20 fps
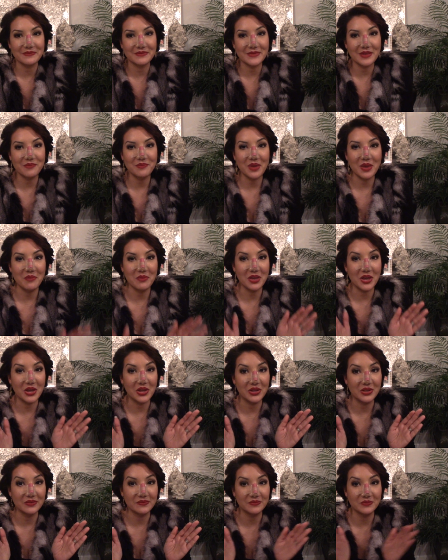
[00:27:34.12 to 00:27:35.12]
maybe
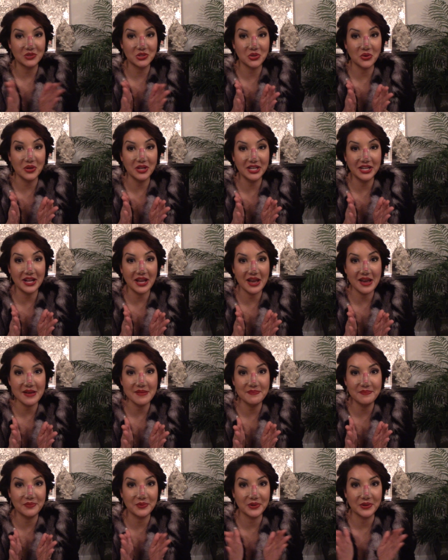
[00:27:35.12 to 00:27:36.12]
I'll shorten it
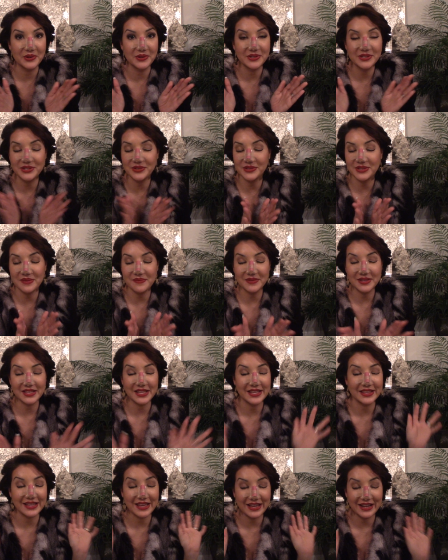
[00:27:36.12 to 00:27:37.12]
up or do something
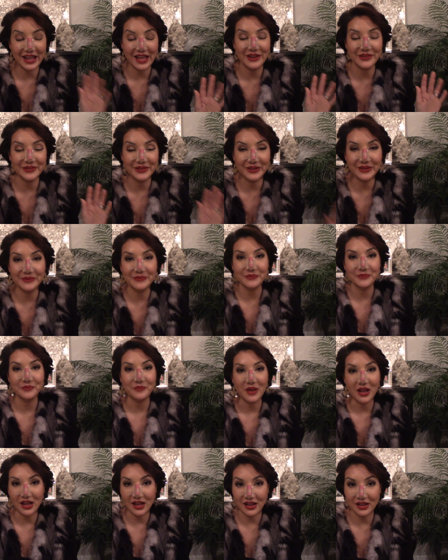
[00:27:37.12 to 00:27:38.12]
like that. I don't know.
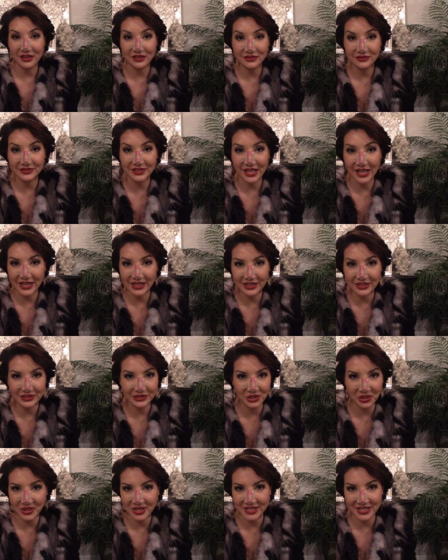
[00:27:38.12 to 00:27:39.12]
I'll kind of
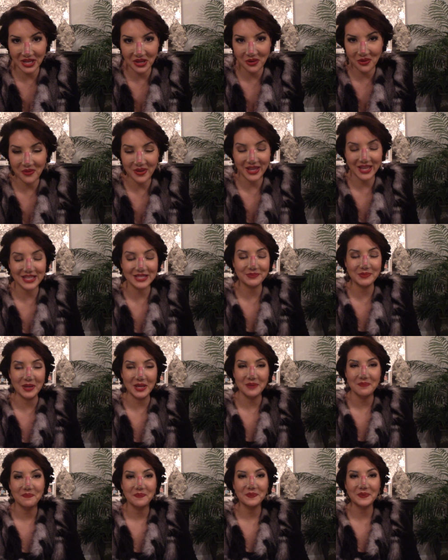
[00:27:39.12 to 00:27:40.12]
learn as I go, I guess.
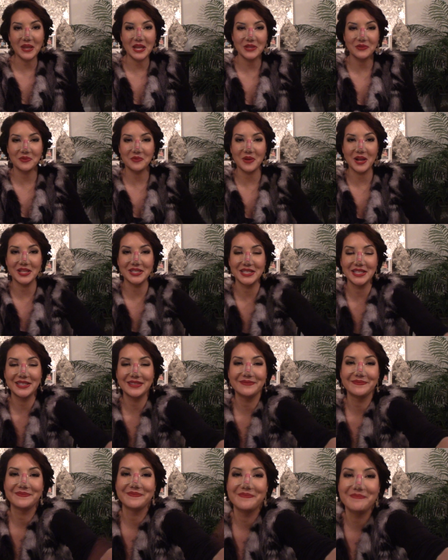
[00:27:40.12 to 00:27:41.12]
But thanks for watching.
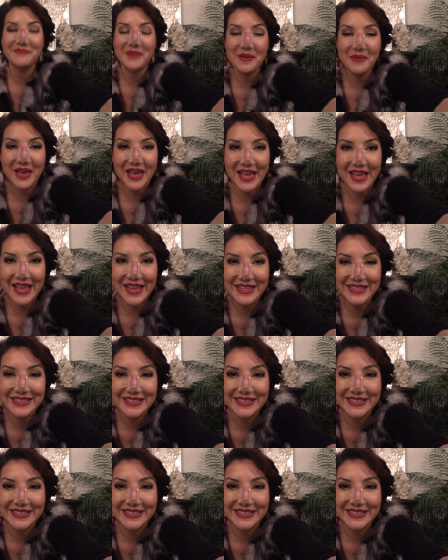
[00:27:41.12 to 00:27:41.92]
Bye-bye.